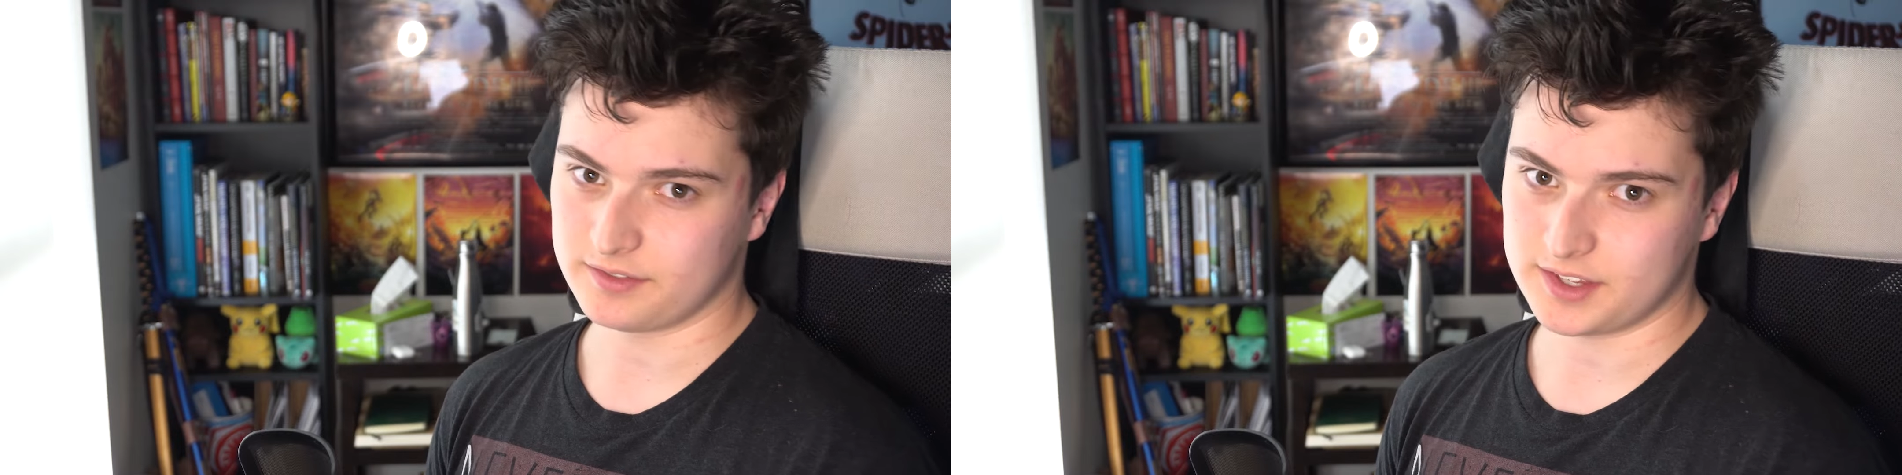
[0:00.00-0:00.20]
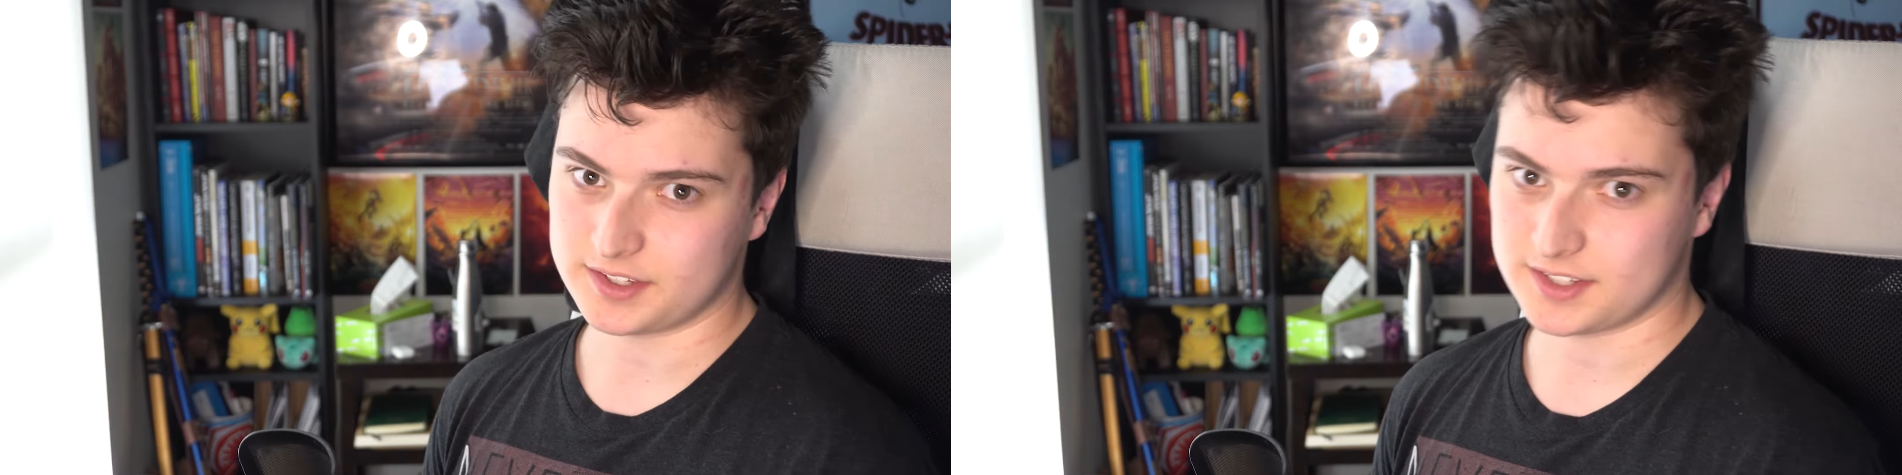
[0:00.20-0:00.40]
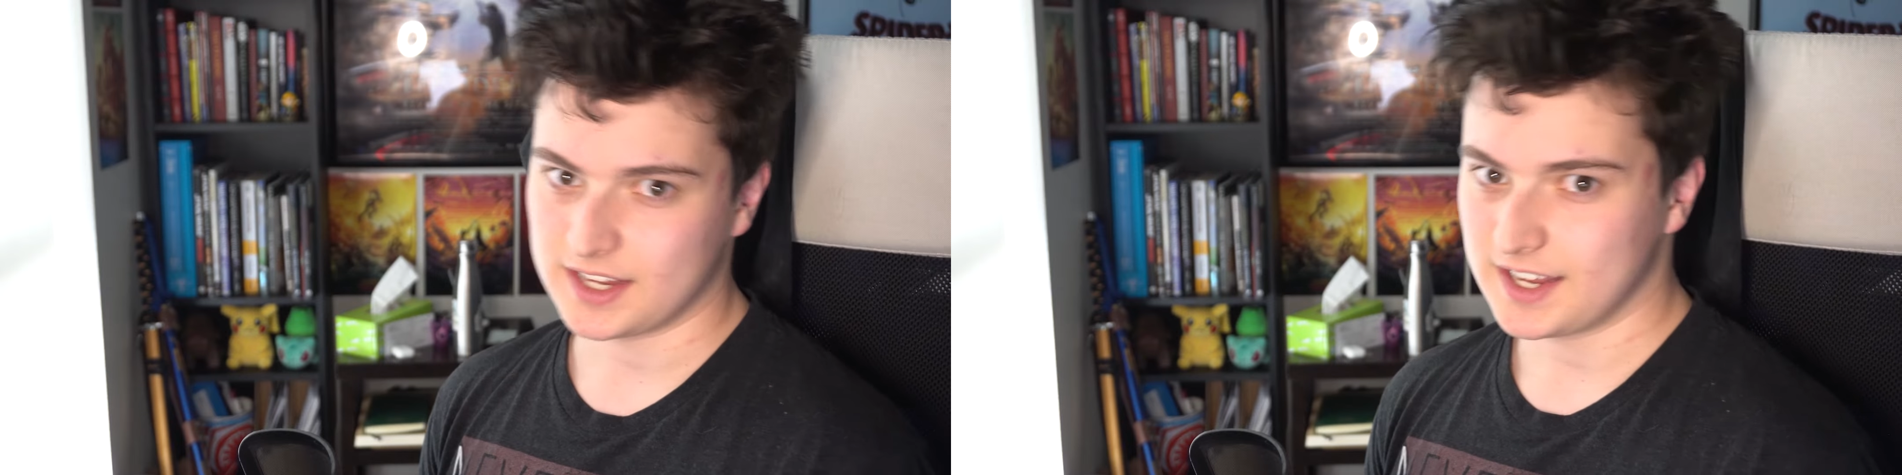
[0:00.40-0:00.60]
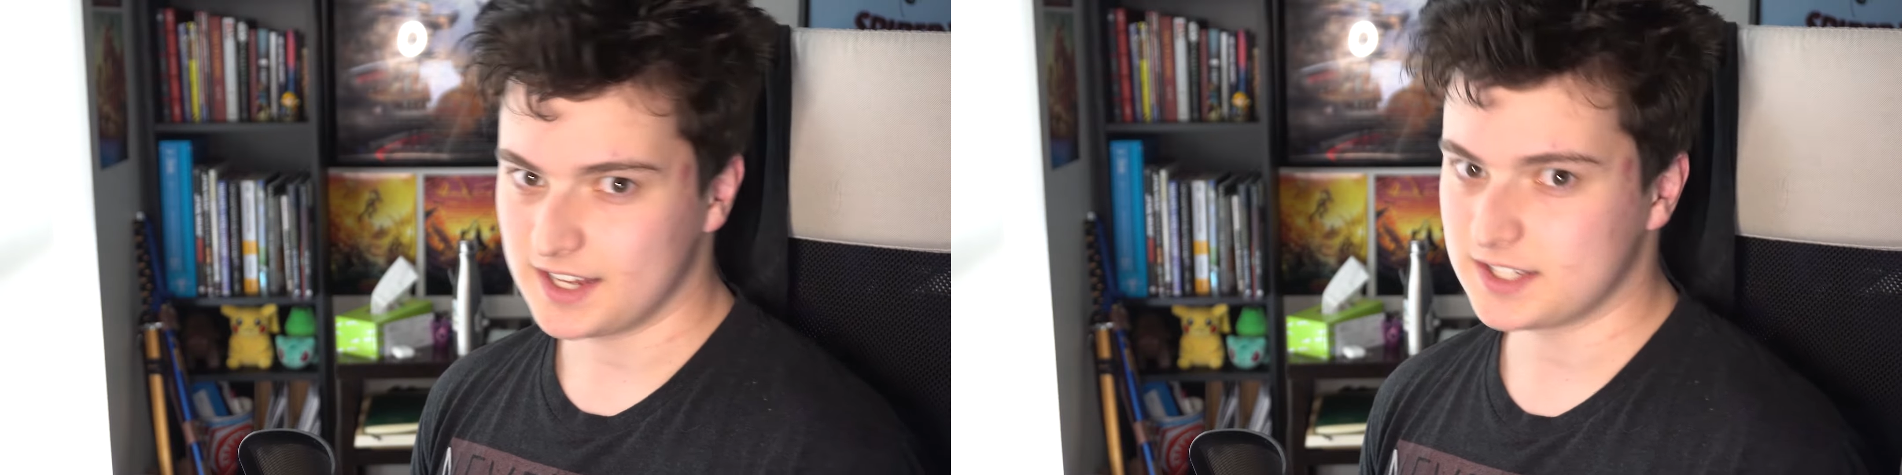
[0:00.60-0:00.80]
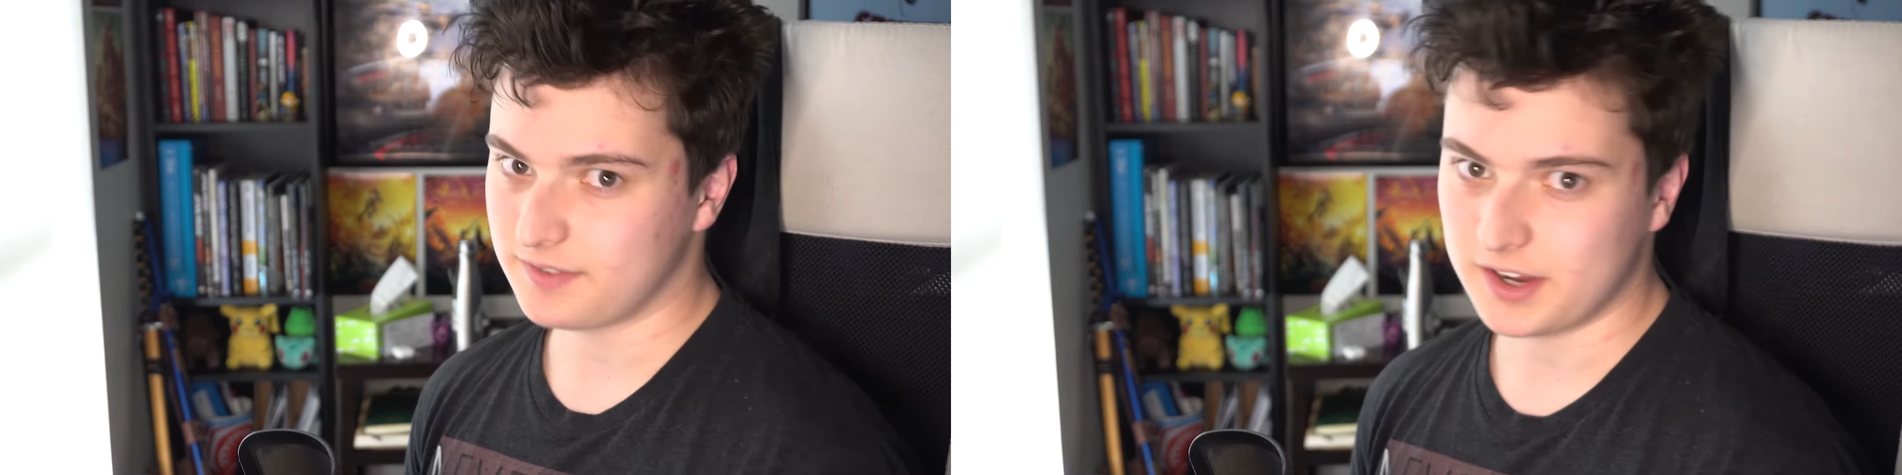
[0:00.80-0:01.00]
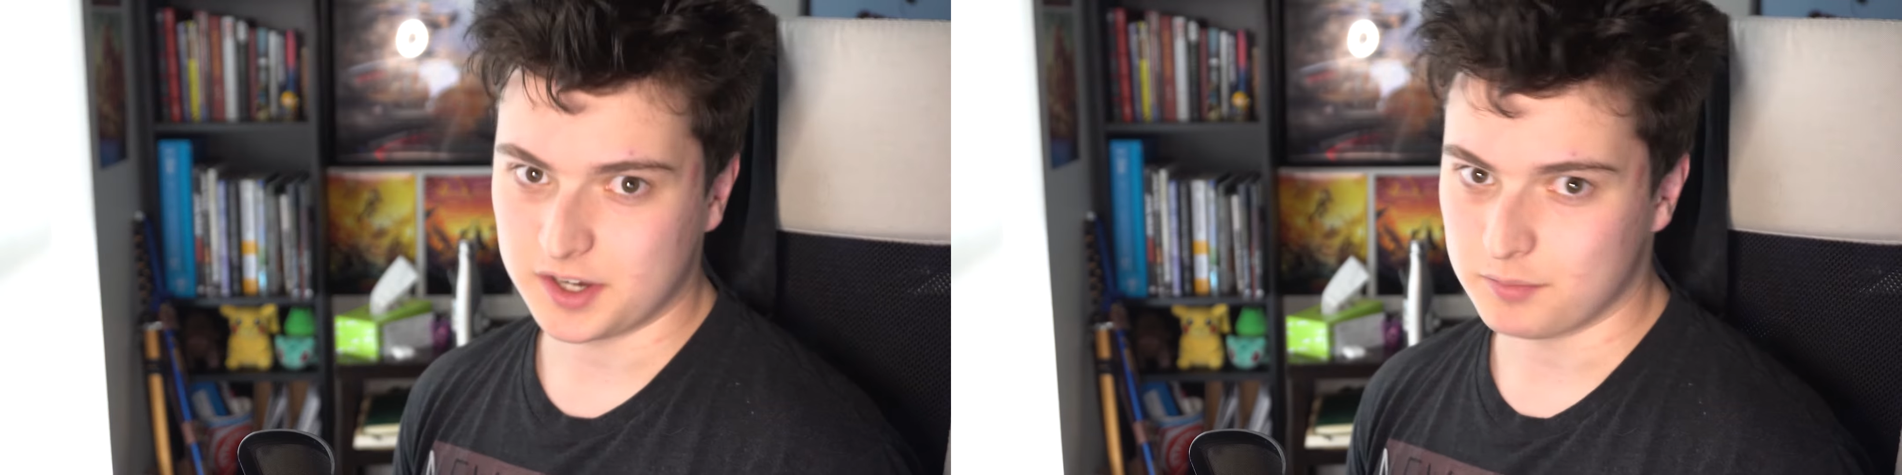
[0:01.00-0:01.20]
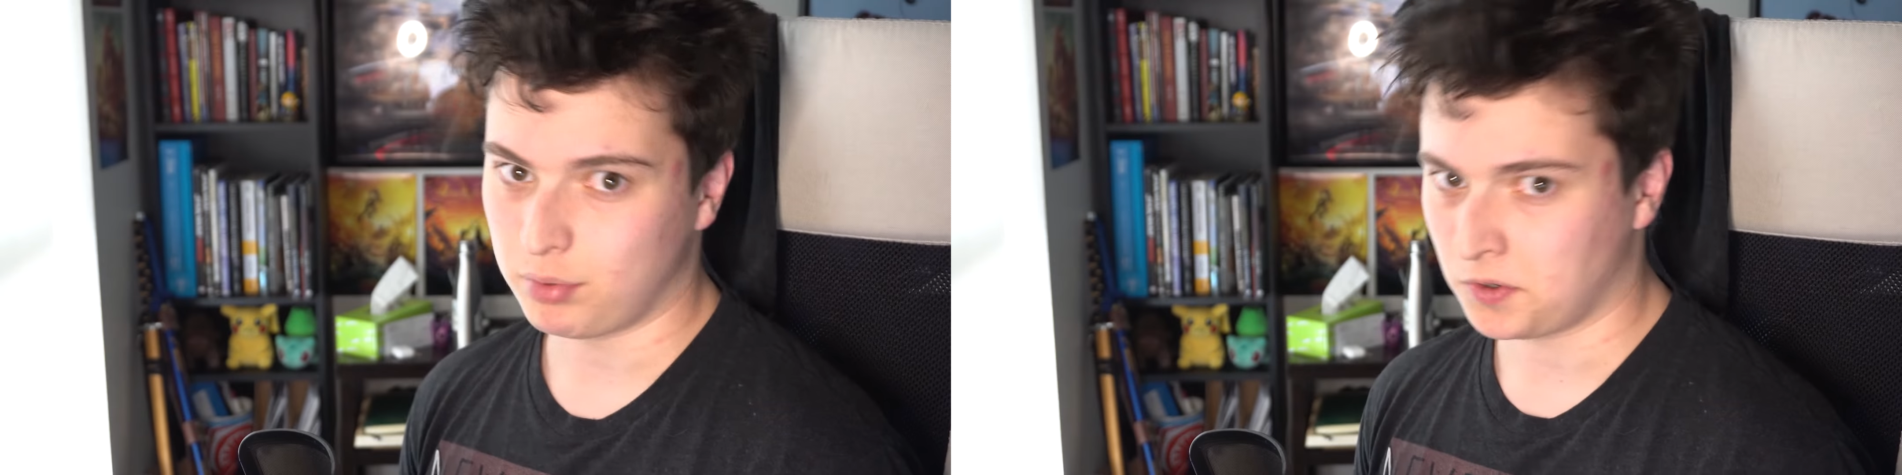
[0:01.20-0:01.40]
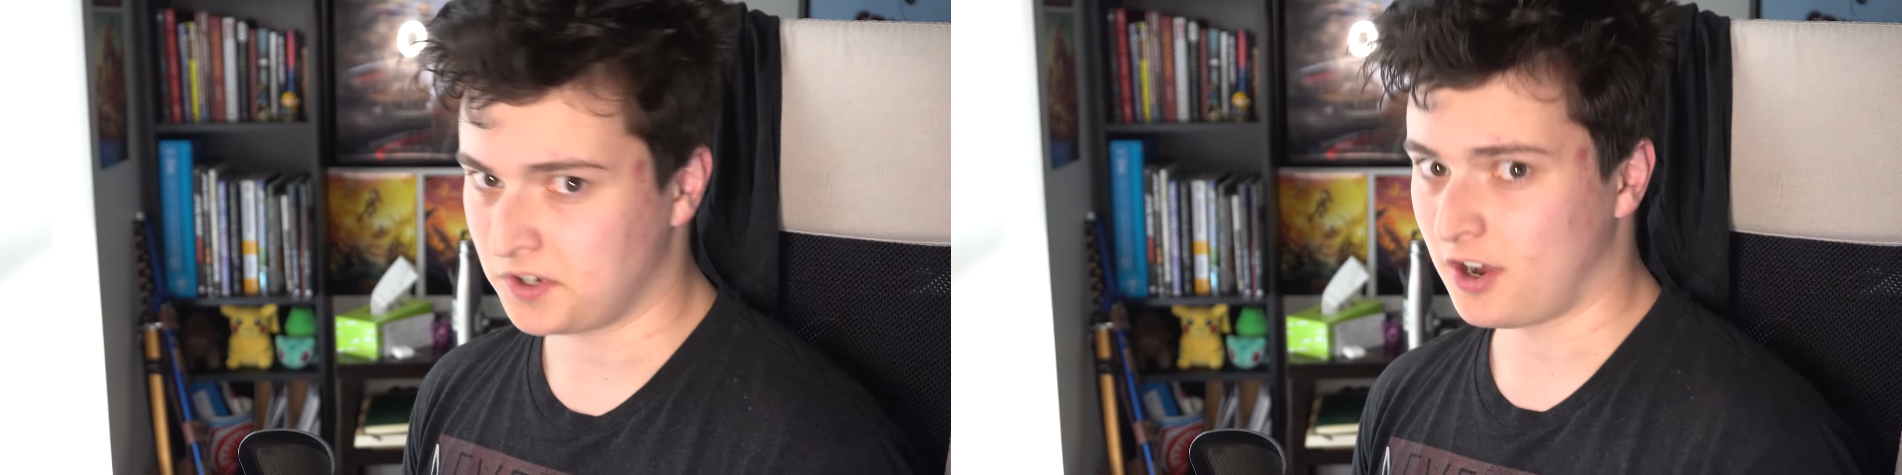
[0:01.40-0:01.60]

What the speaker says: This is a very important